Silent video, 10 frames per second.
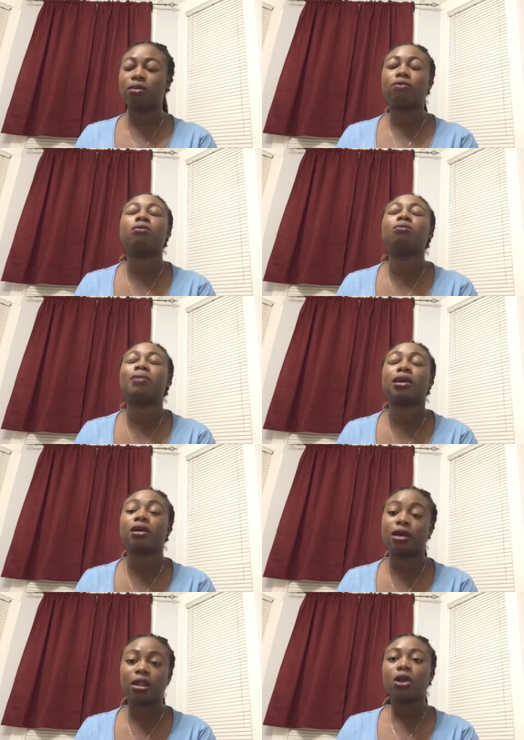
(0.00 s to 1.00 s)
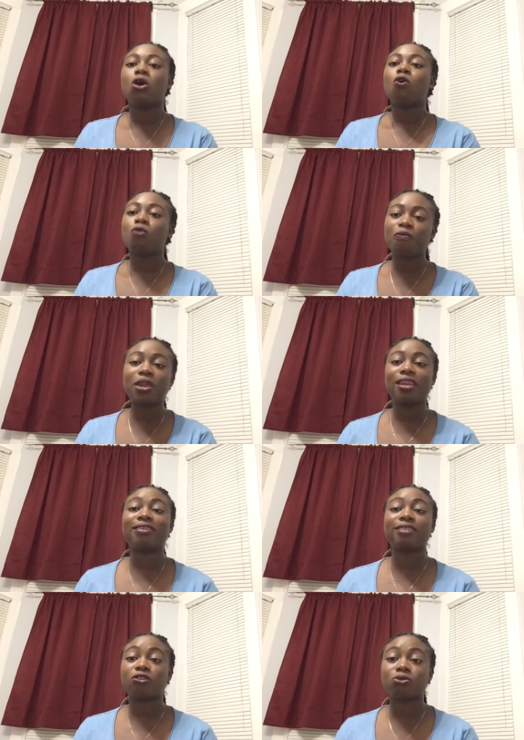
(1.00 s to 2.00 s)
Oh my God. We've been in
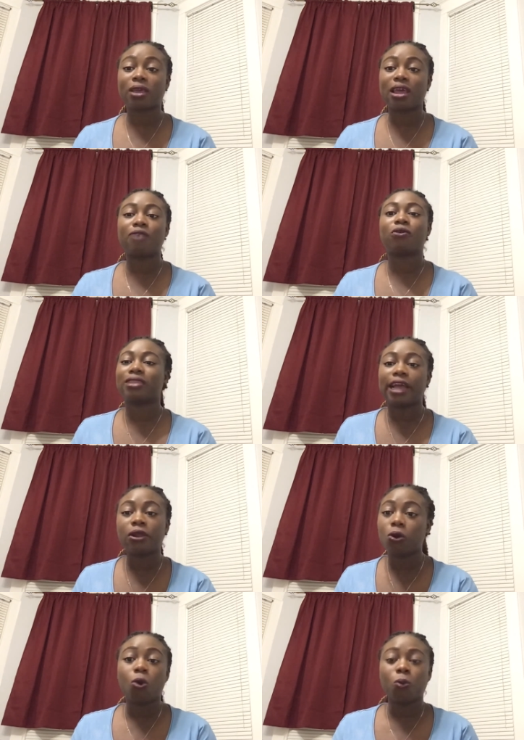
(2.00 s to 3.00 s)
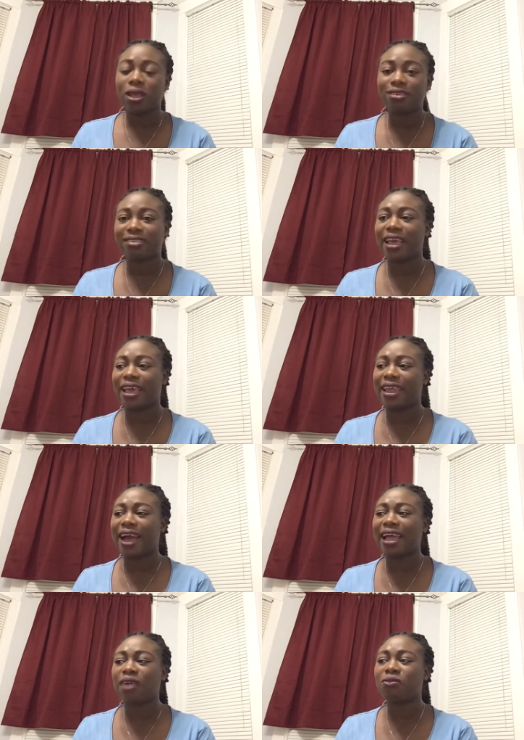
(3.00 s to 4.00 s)
this house together for 9 whole weeks and I
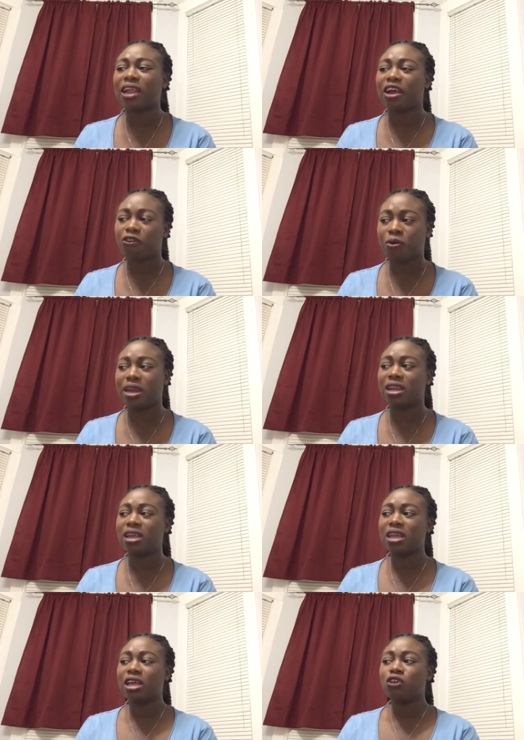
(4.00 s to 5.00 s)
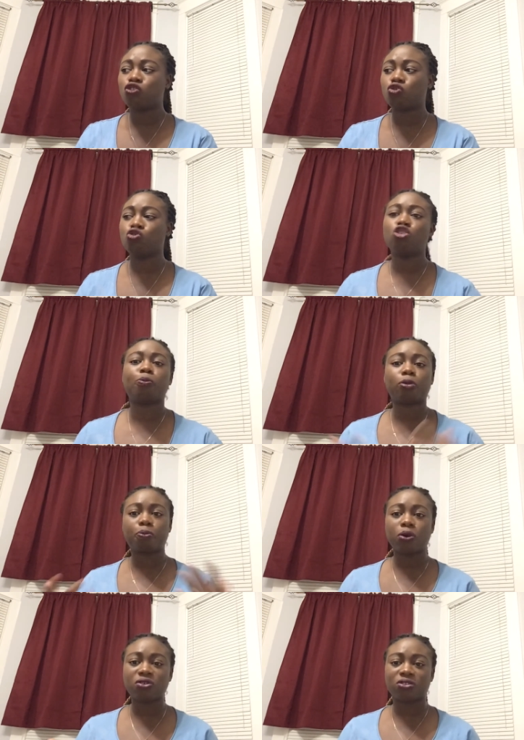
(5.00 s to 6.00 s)
haven't agreed to your
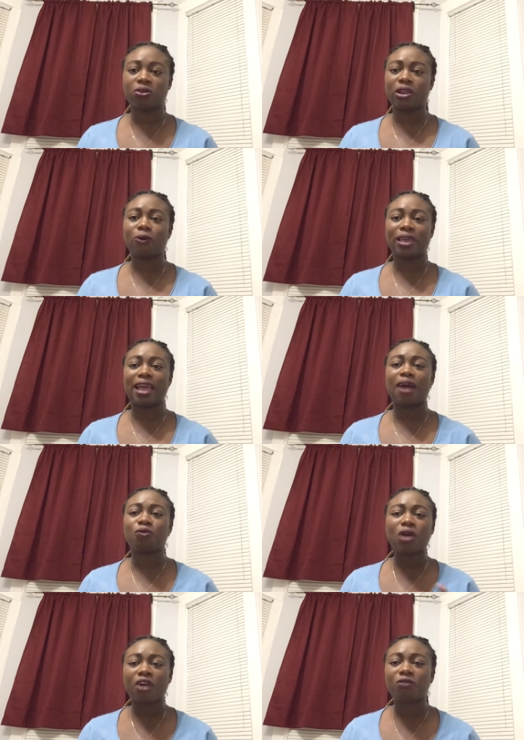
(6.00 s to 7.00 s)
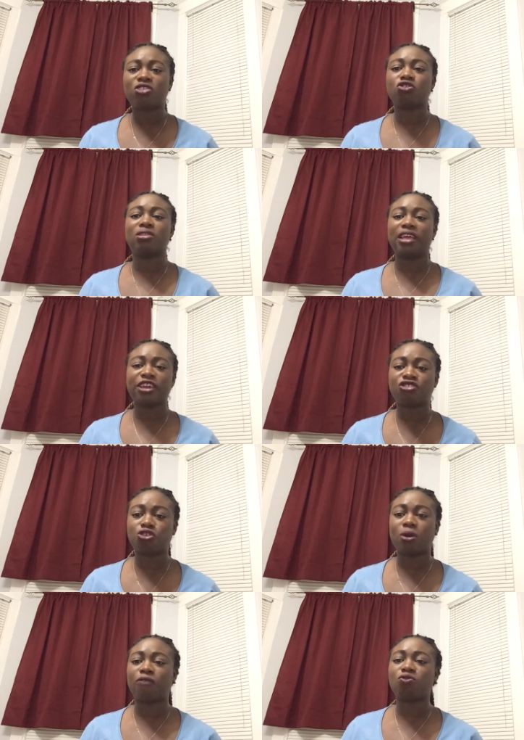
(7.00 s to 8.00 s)
proposal, okay? I've not agreed to date
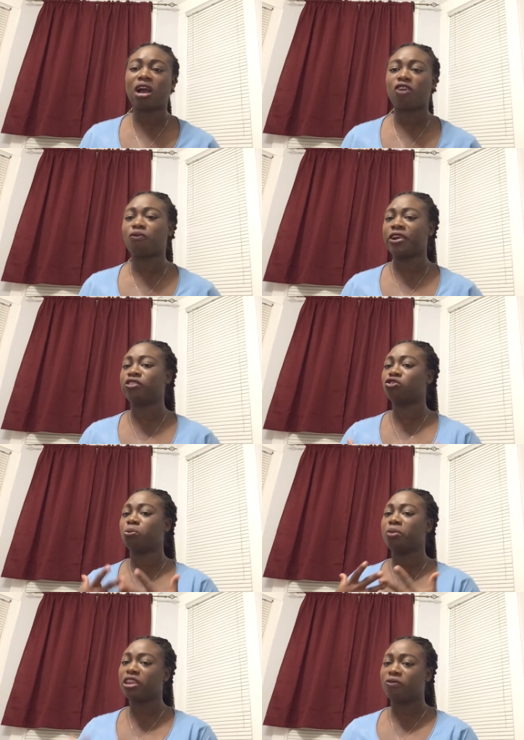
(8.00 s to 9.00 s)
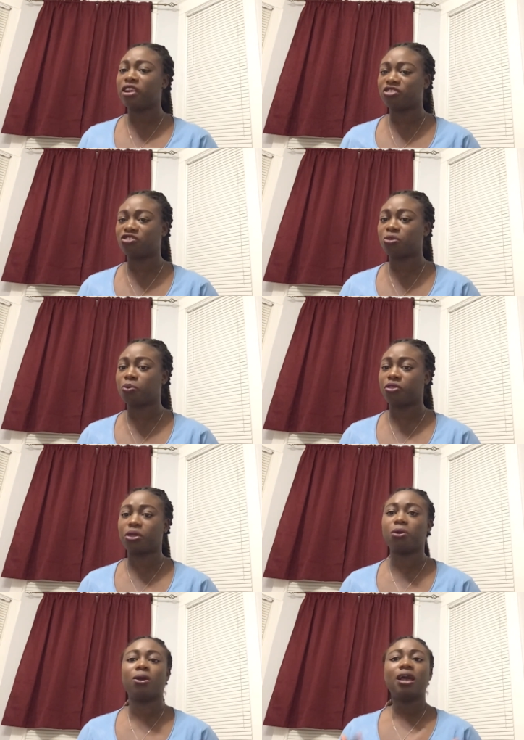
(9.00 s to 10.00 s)
you. I've not agreed to be in a relationship with you.